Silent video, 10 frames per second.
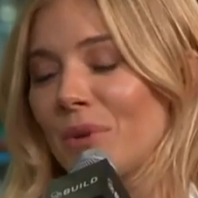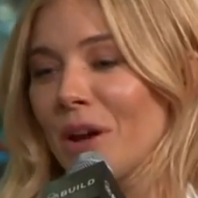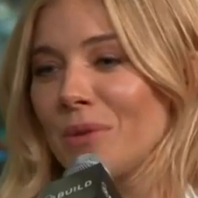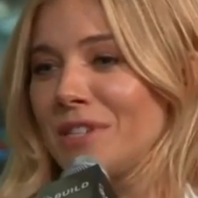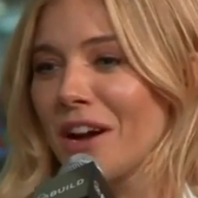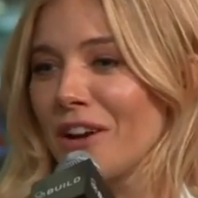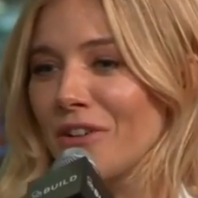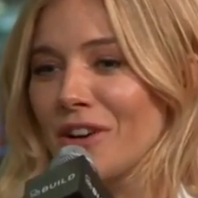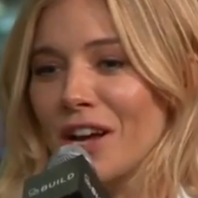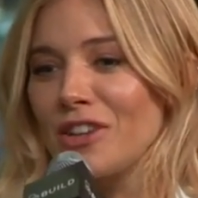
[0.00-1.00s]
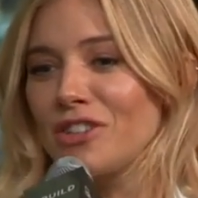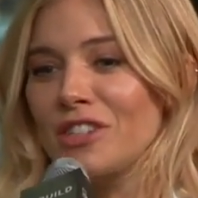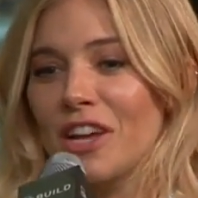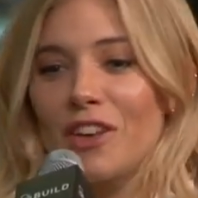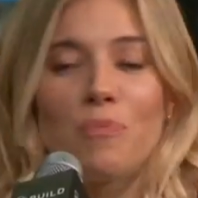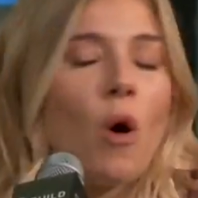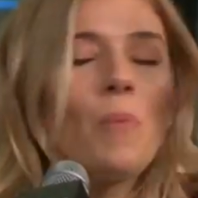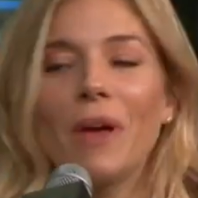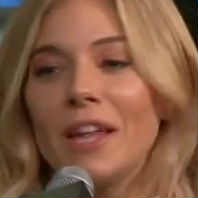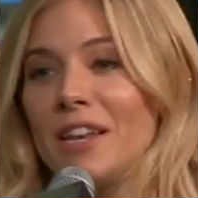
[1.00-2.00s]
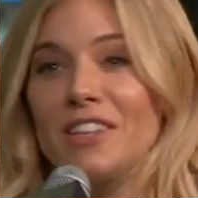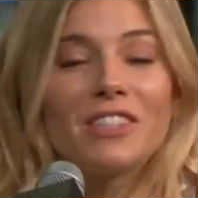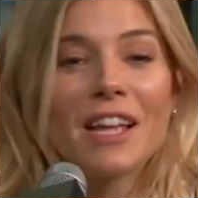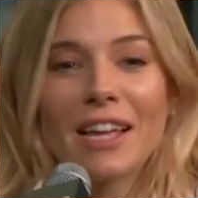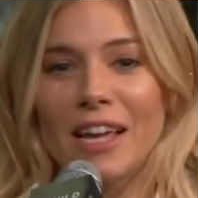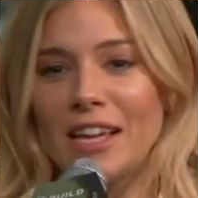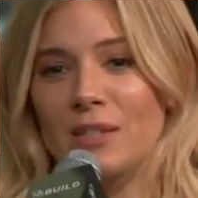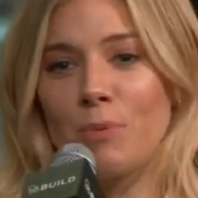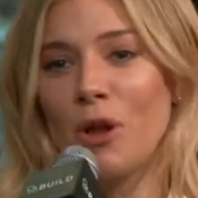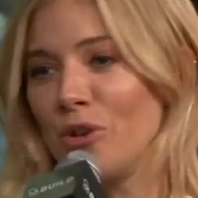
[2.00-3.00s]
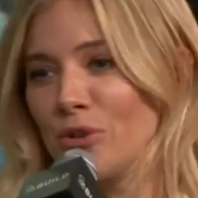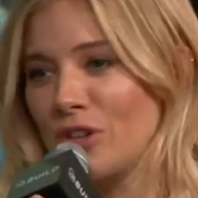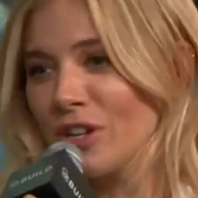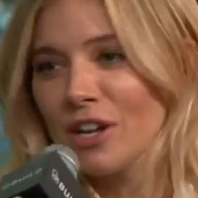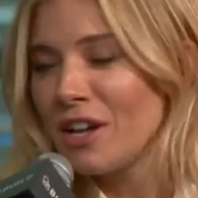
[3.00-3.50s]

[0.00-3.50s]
when I was younger, and I could just kind of pop in and just like explode.